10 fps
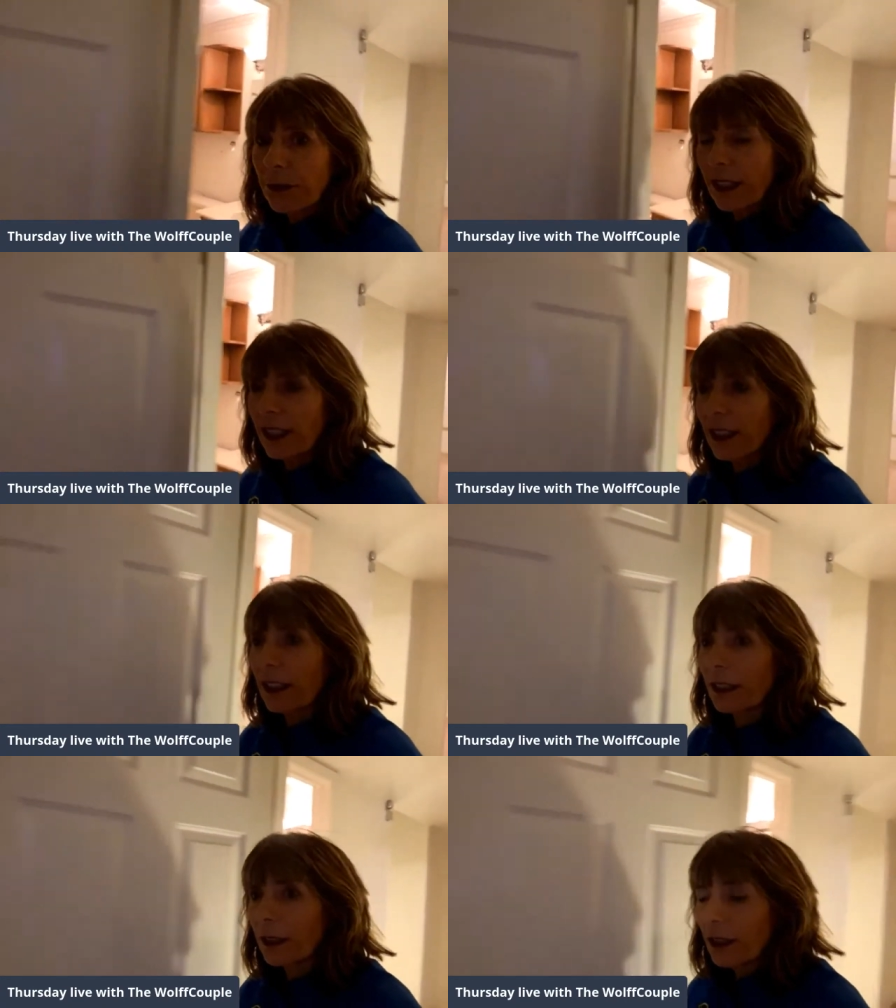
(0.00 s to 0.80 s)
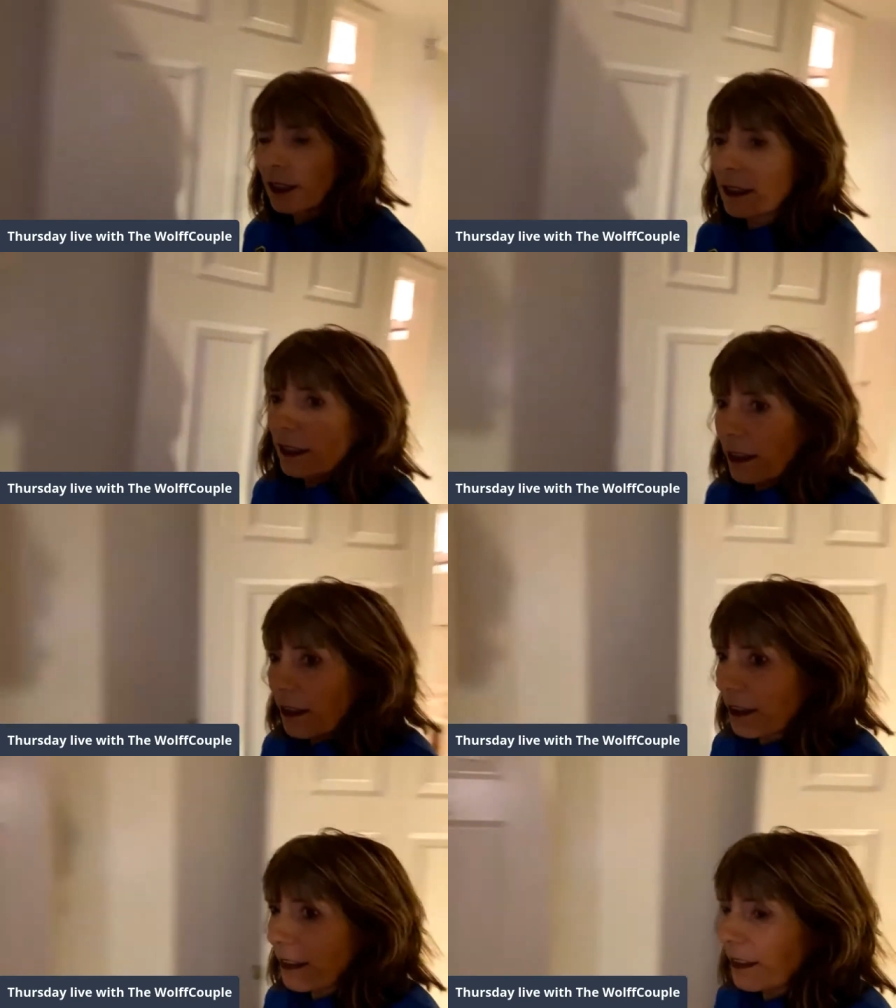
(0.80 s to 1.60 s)
In the master, the
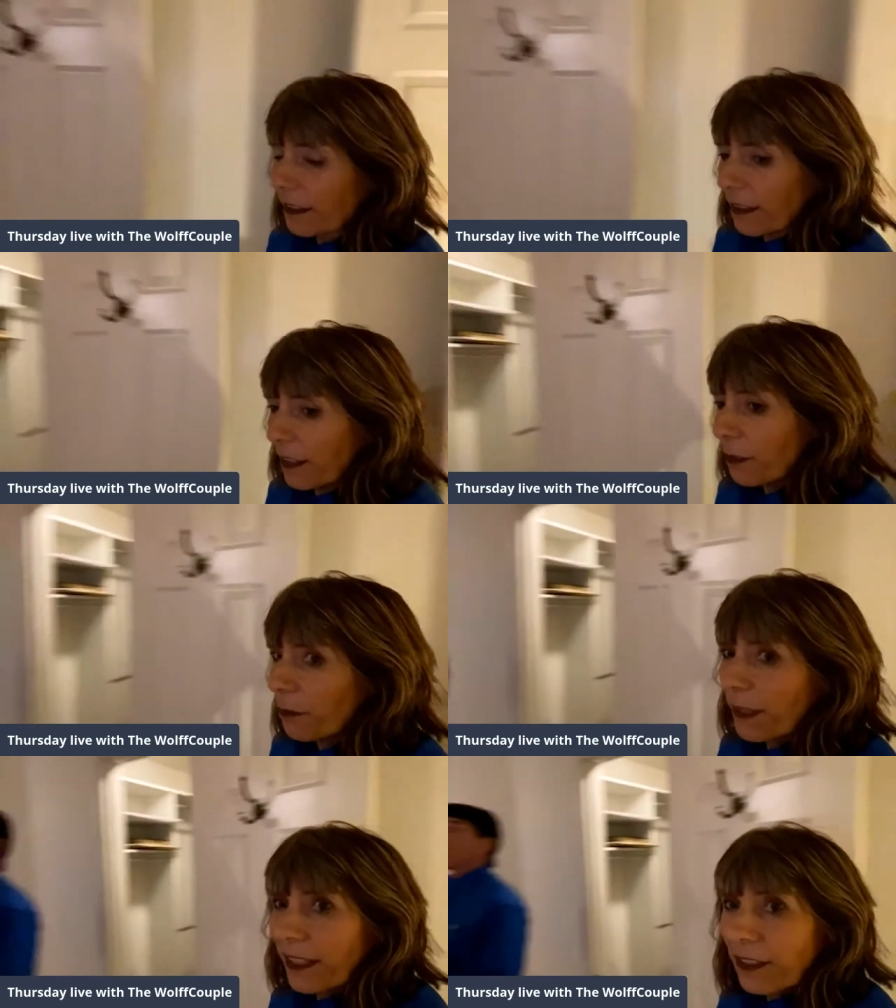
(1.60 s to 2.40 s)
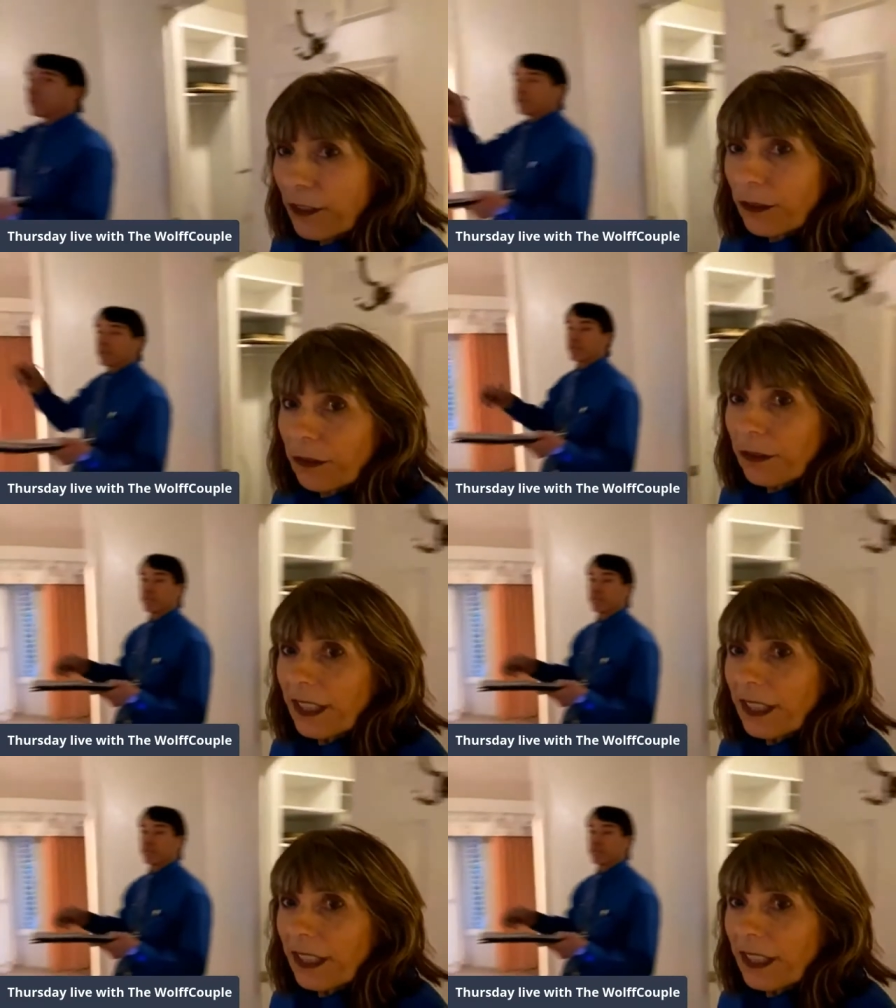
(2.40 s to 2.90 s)
ceiling is. Here uh, we go.